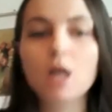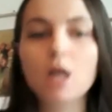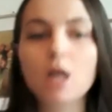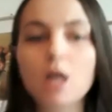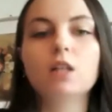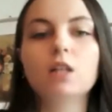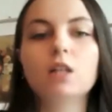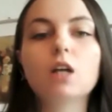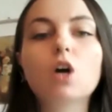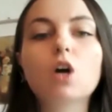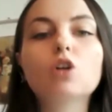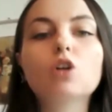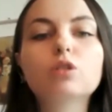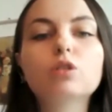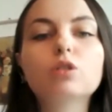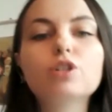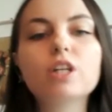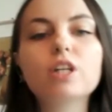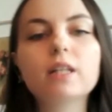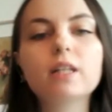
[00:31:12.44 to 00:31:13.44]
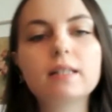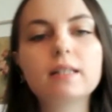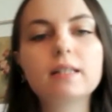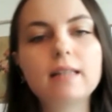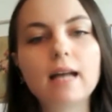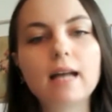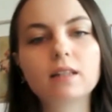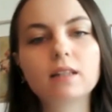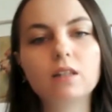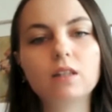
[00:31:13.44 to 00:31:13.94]
The conclusion is that
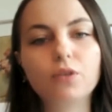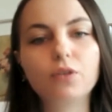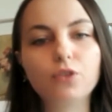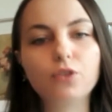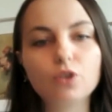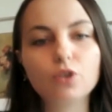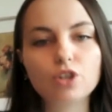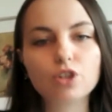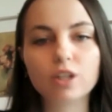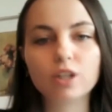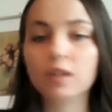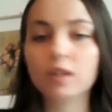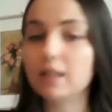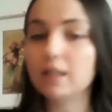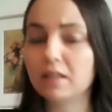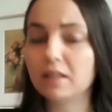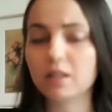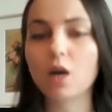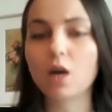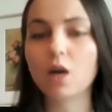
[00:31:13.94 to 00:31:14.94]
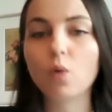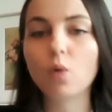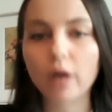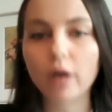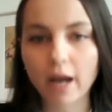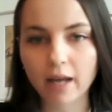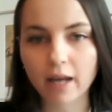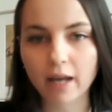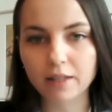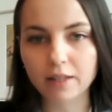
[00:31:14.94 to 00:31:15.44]
the future is in our
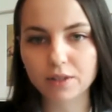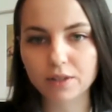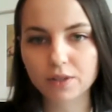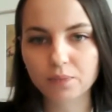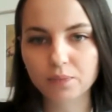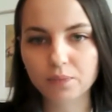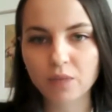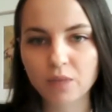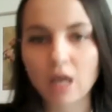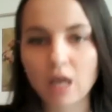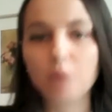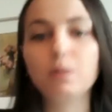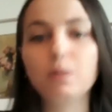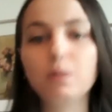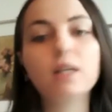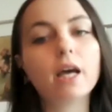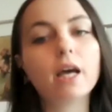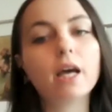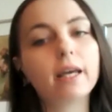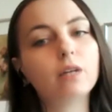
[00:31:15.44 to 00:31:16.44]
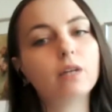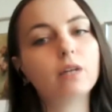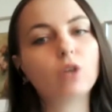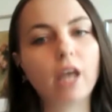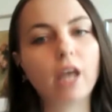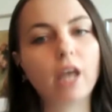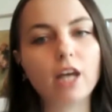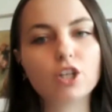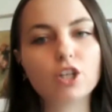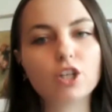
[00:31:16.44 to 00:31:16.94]
hands. Media
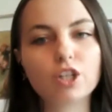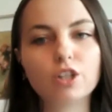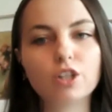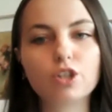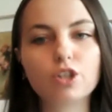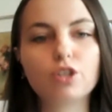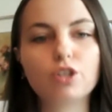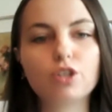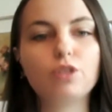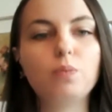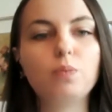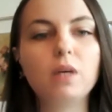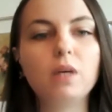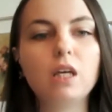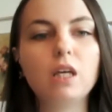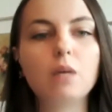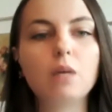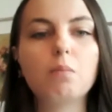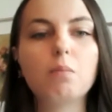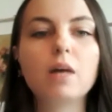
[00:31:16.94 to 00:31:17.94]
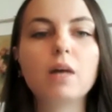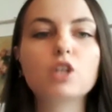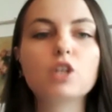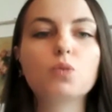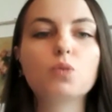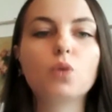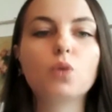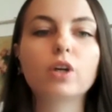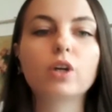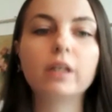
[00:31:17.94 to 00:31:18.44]
education should be much
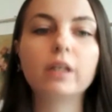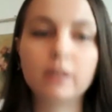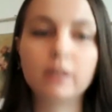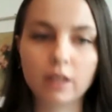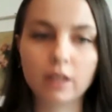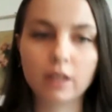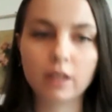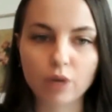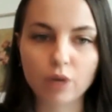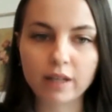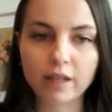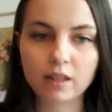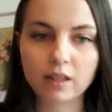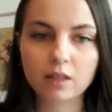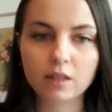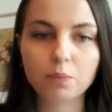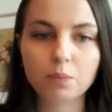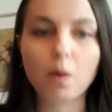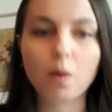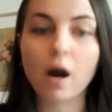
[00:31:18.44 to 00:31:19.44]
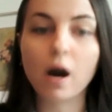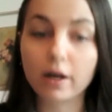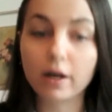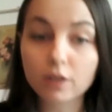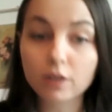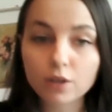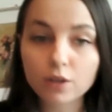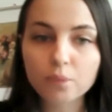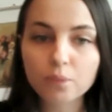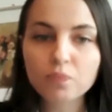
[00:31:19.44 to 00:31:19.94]
more integrated part
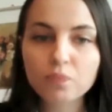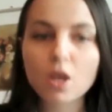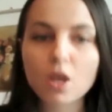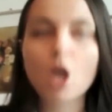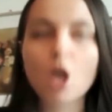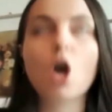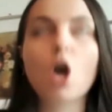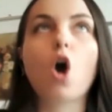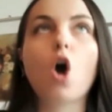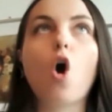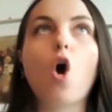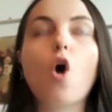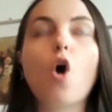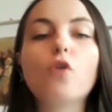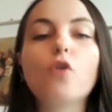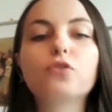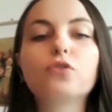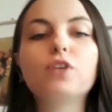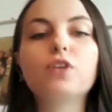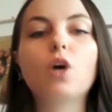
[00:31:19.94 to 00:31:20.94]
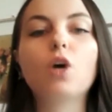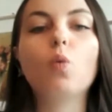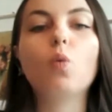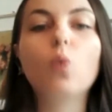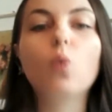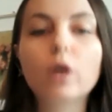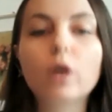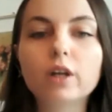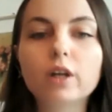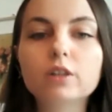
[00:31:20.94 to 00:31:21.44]
of the
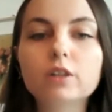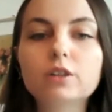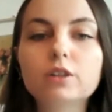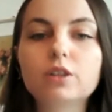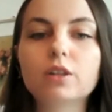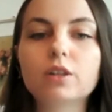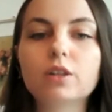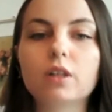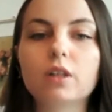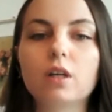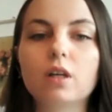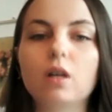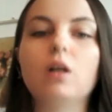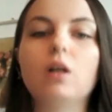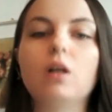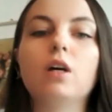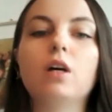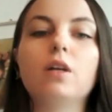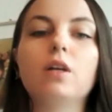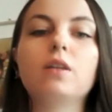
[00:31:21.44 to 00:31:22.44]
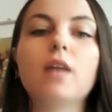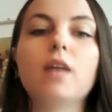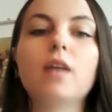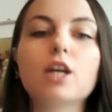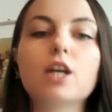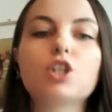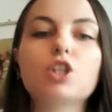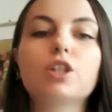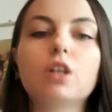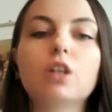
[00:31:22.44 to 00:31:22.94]
world,
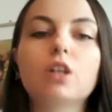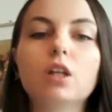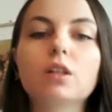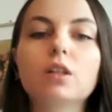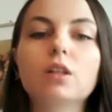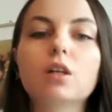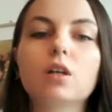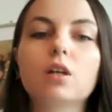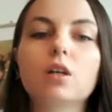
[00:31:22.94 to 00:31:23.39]
national,